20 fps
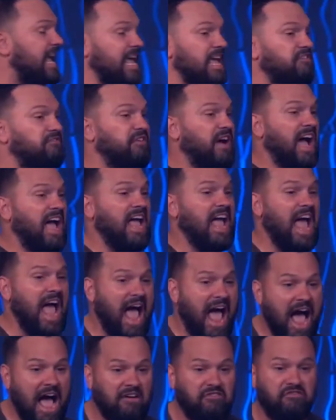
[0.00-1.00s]
if I
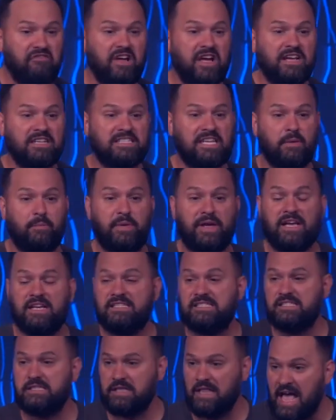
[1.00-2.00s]
have to be a
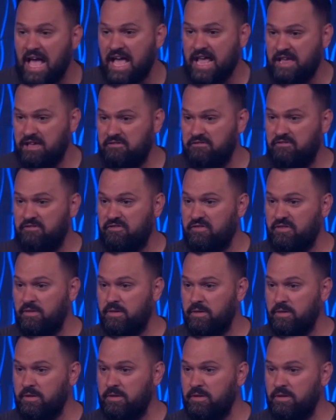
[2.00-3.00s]
slave.
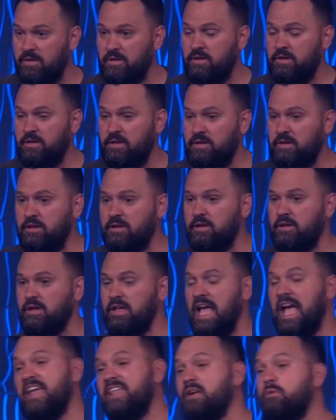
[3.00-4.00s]

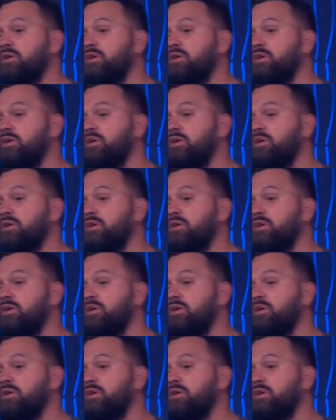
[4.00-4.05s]
And it